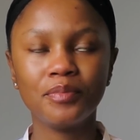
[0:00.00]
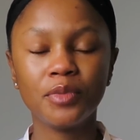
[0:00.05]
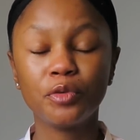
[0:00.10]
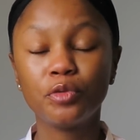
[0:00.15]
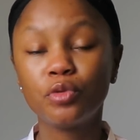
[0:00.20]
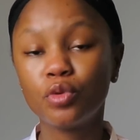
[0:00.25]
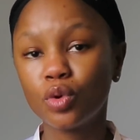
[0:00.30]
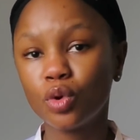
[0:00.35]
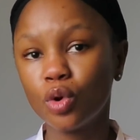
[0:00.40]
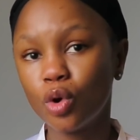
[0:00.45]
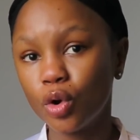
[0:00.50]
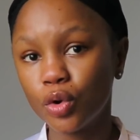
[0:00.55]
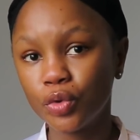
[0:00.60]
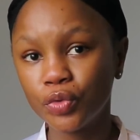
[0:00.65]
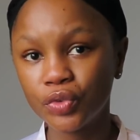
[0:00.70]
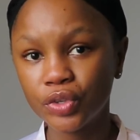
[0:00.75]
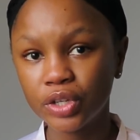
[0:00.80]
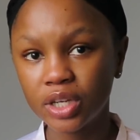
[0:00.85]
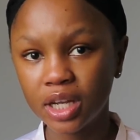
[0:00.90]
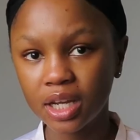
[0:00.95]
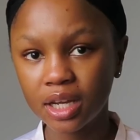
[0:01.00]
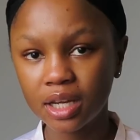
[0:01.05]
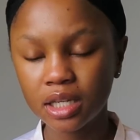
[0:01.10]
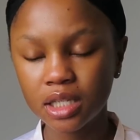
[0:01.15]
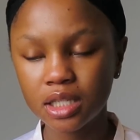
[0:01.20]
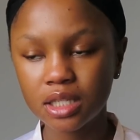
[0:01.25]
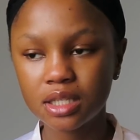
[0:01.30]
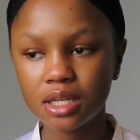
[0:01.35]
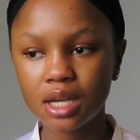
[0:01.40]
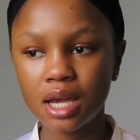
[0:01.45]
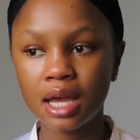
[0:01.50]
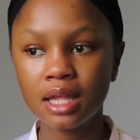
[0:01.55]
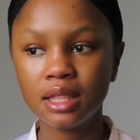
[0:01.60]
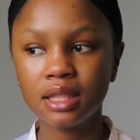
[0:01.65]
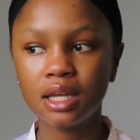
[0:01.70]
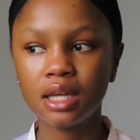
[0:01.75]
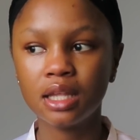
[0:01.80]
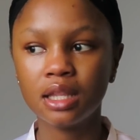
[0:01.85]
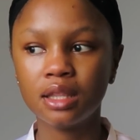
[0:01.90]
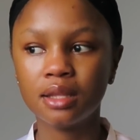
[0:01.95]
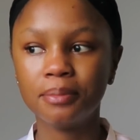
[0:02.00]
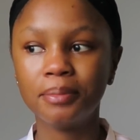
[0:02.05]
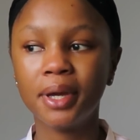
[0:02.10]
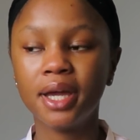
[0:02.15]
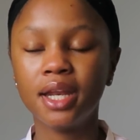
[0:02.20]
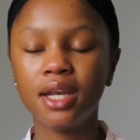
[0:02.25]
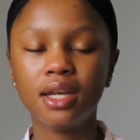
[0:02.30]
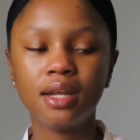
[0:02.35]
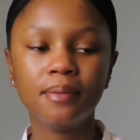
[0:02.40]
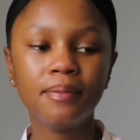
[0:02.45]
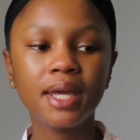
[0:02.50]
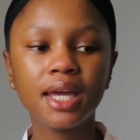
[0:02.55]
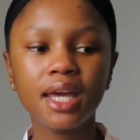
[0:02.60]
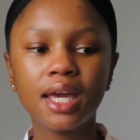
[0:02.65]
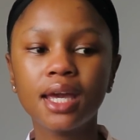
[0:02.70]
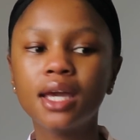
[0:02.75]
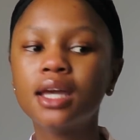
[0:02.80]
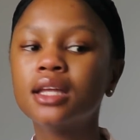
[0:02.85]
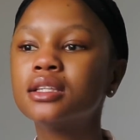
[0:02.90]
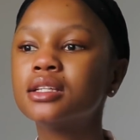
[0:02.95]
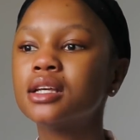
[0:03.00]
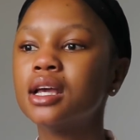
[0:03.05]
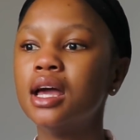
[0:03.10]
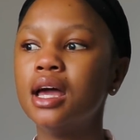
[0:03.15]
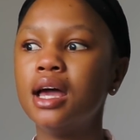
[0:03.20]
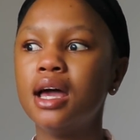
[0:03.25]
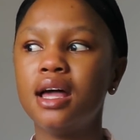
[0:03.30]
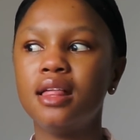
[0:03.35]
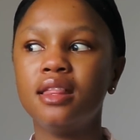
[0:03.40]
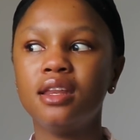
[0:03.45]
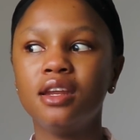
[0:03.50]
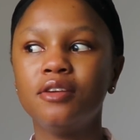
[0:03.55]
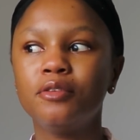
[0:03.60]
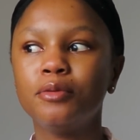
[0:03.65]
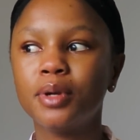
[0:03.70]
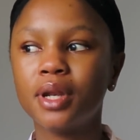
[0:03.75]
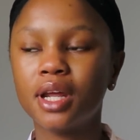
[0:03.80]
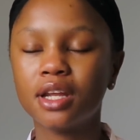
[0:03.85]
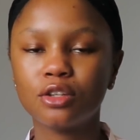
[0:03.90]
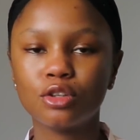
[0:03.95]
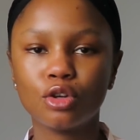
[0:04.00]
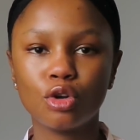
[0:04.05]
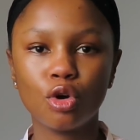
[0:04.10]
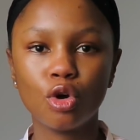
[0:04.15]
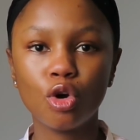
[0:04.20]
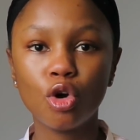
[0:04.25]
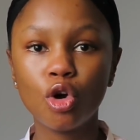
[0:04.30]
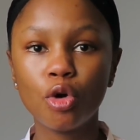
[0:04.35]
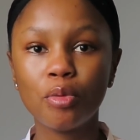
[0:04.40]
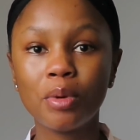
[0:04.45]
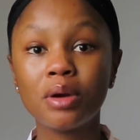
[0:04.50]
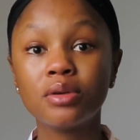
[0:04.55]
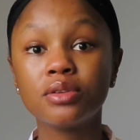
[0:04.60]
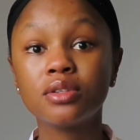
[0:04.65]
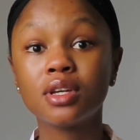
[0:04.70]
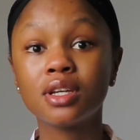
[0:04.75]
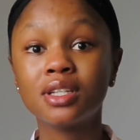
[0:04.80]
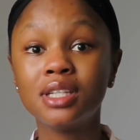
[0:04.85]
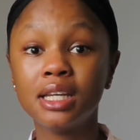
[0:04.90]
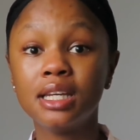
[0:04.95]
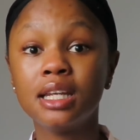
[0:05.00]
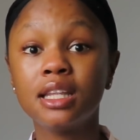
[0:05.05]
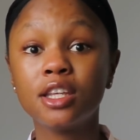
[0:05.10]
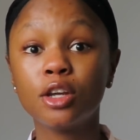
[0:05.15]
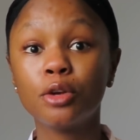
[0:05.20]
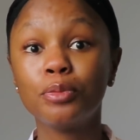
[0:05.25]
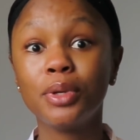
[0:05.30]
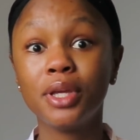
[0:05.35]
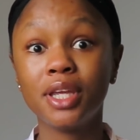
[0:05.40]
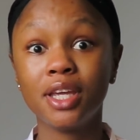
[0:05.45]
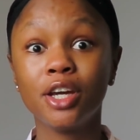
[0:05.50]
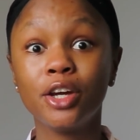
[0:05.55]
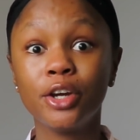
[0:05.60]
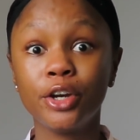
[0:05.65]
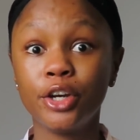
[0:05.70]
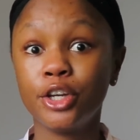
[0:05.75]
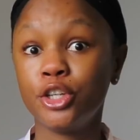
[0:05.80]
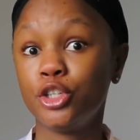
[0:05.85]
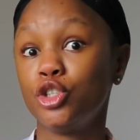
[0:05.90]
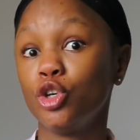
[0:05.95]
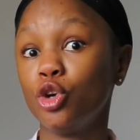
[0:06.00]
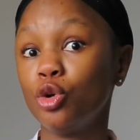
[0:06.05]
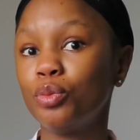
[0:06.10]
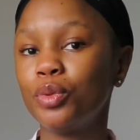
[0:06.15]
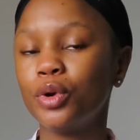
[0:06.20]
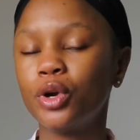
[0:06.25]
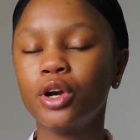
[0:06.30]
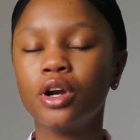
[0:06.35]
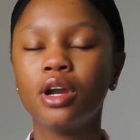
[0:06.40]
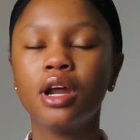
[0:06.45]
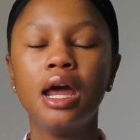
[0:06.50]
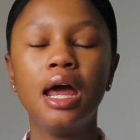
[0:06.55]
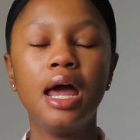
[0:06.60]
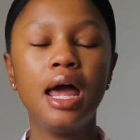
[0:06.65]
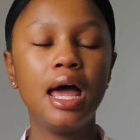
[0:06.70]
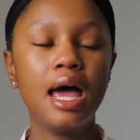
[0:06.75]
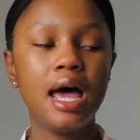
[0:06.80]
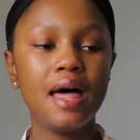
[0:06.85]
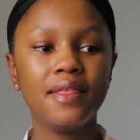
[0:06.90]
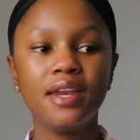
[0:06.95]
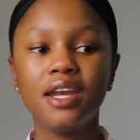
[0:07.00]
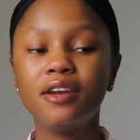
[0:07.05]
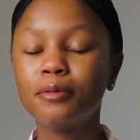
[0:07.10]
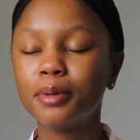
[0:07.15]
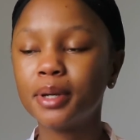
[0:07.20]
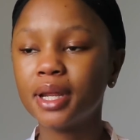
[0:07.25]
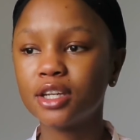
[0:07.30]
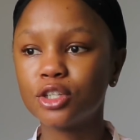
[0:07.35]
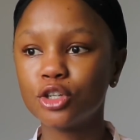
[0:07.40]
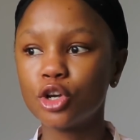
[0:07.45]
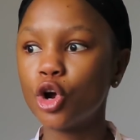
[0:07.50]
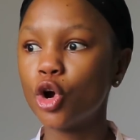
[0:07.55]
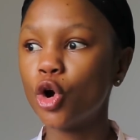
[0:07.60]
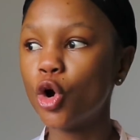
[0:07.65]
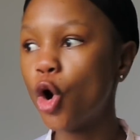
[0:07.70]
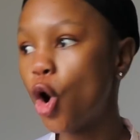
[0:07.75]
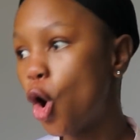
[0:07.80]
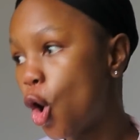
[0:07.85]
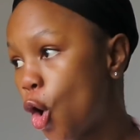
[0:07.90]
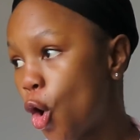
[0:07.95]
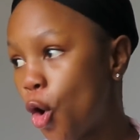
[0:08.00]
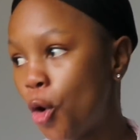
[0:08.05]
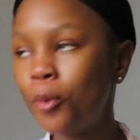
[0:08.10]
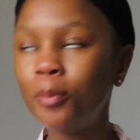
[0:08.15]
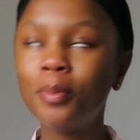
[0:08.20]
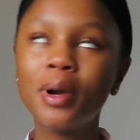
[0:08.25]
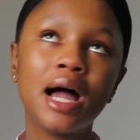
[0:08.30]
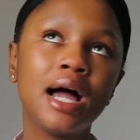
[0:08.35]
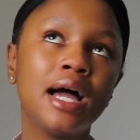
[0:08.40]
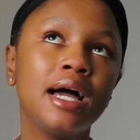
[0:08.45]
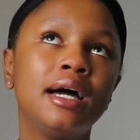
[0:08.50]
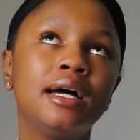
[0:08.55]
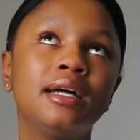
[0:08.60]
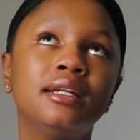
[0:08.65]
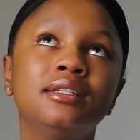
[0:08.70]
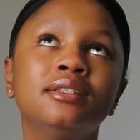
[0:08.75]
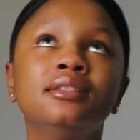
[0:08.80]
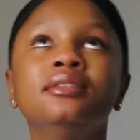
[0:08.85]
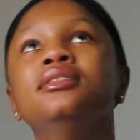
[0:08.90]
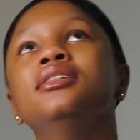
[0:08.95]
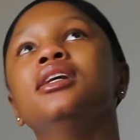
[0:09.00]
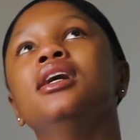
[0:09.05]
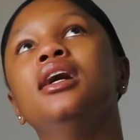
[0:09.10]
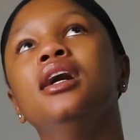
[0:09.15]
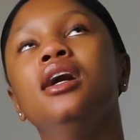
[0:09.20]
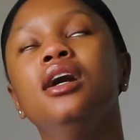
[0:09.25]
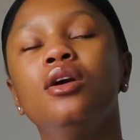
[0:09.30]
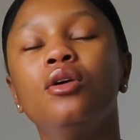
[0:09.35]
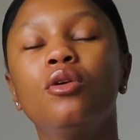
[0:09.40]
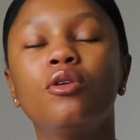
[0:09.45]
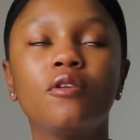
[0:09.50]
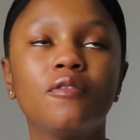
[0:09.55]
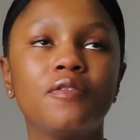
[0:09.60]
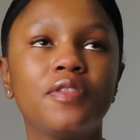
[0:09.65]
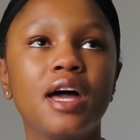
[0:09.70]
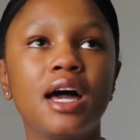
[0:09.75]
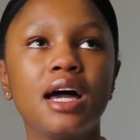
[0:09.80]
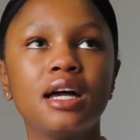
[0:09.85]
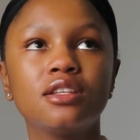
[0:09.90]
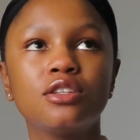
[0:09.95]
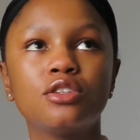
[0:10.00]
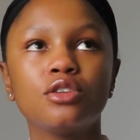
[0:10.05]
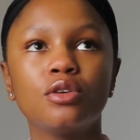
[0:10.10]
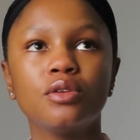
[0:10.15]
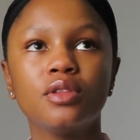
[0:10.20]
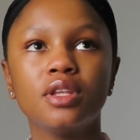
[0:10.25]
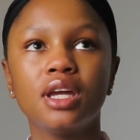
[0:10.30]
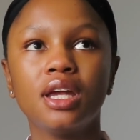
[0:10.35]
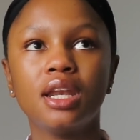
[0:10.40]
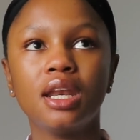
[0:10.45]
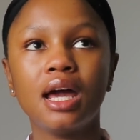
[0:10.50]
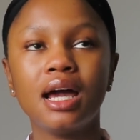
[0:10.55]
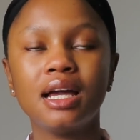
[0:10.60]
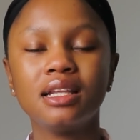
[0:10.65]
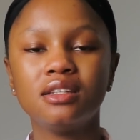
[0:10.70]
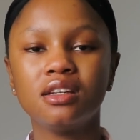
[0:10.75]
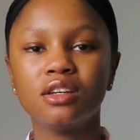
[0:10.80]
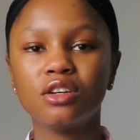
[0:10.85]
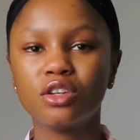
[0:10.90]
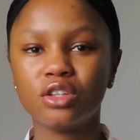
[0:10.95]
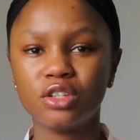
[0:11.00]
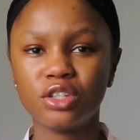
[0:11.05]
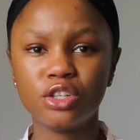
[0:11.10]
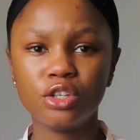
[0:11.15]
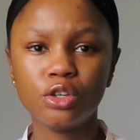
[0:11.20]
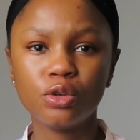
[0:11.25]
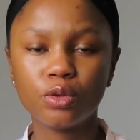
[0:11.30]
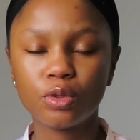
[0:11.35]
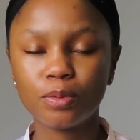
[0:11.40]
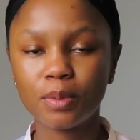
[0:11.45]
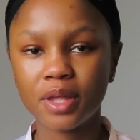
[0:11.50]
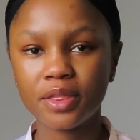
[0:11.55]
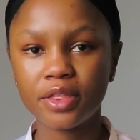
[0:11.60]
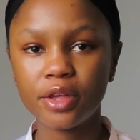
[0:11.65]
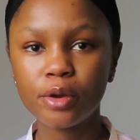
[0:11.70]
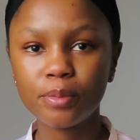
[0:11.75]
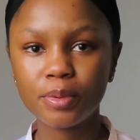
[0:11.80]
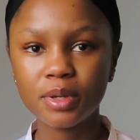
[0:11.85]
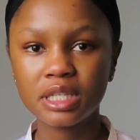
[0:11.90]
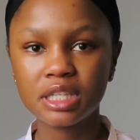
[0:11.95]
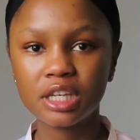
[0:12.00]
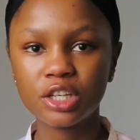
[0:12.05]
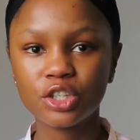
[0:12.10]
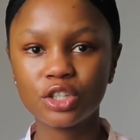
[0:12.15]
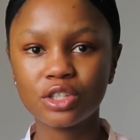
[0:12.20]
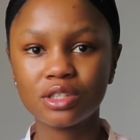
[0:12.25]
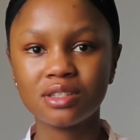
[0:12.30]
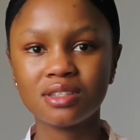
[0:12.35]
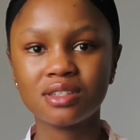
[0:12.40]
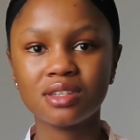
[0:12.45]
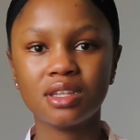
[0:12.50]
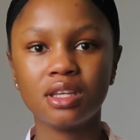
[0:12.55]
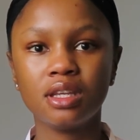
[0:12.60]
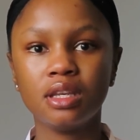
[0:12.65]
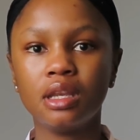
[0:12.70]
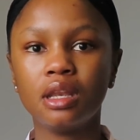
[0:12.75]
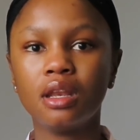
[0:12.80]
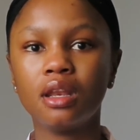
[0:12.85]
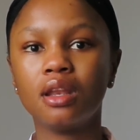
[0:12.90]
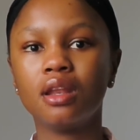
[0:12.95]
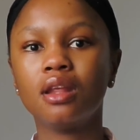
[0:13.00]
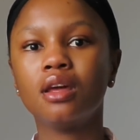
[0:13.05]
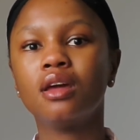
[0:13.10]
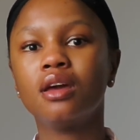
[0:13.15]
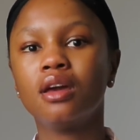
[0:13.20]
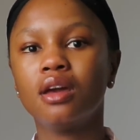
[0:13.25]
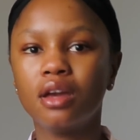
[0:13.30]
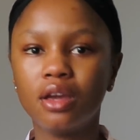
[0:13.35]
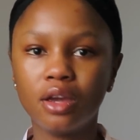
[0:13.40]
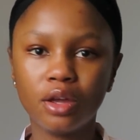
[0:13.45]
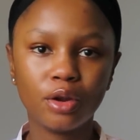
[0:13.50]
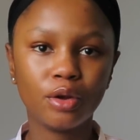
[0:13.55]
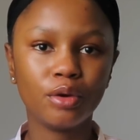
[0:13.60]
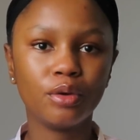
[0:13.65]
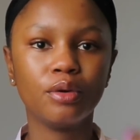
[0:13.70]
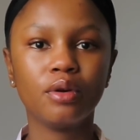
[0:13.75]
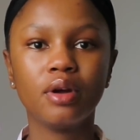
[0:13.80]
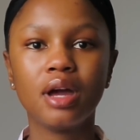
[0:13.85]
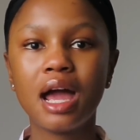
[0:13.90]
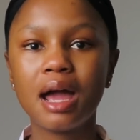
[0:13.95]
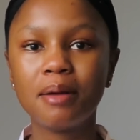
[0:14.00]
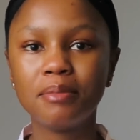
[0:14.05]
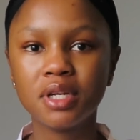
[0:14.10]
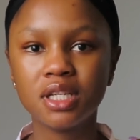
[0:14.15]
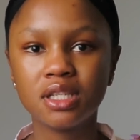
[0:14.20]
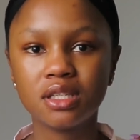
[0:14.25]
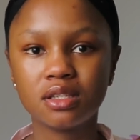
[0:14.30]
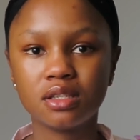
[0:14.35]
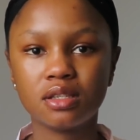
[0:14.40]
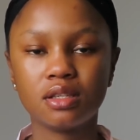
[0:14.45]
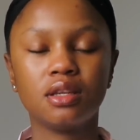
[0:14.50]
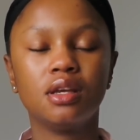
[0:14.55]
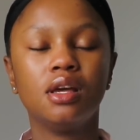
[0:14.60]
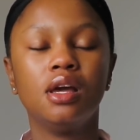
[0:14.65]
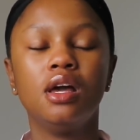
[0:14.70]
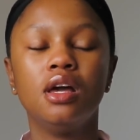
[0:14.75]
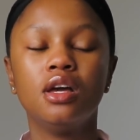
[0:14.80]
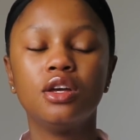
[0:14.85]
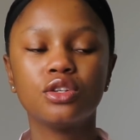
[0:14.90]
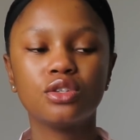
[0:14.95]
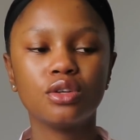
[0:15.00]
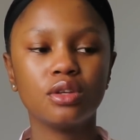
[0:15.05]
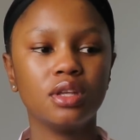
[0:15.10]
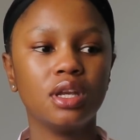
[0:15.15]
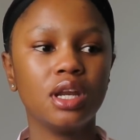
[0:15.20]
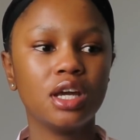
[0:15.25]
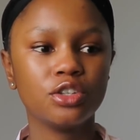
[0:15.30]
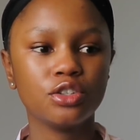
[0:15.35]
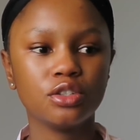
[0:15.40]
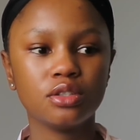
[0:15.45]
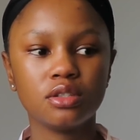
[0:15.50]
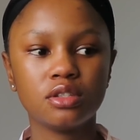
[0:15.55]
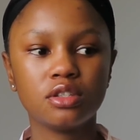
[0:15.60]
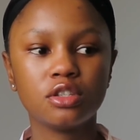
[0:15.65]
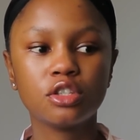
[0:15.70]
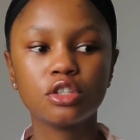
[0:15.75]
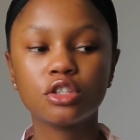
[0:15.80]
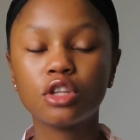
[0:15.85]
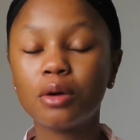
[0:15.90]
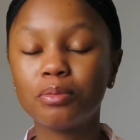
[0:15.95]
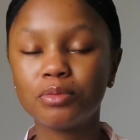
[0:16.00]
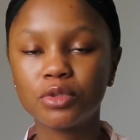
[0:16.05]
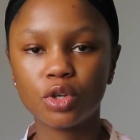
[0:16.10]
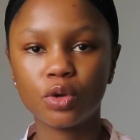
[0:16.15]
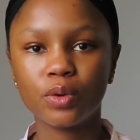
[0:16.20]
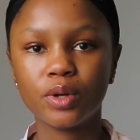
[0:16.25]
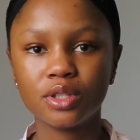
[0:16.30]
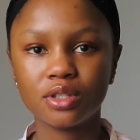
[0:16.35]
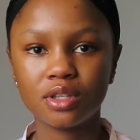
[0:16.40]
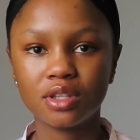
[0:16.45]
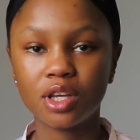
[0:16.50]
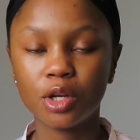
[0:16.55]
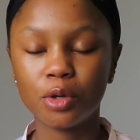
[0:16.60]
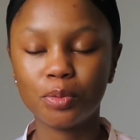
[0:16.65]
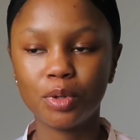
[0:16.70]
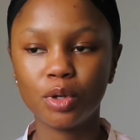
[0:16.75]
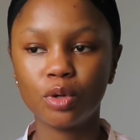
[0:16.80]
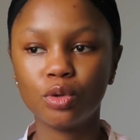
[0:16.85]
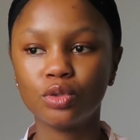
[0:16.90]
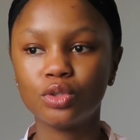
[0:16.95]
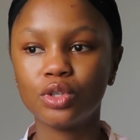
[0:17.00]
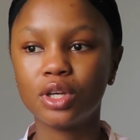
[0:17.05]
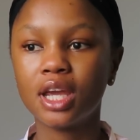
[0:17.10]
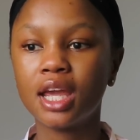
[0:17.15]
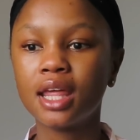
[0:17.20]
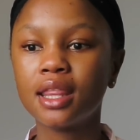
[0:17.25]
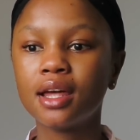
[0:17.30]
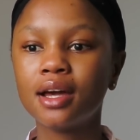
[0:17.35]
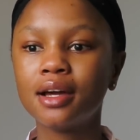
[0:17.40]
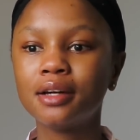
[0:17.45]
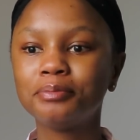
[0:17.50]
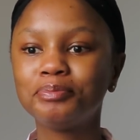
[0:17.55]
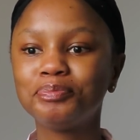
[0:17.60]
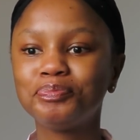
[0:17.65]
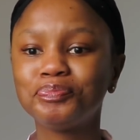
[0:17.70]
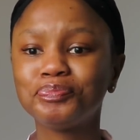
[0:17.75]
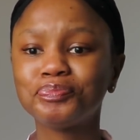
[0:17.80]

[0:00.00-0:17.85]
before COVID hit, and then the pandemic hit, and then everybody had to go home. I was attending therapy here in Joburg, and then everybody had to go home and all of that. So then I didn't continue with my therapy sessions, and then, you know, habits. So then I just stopped going to therapy altogether.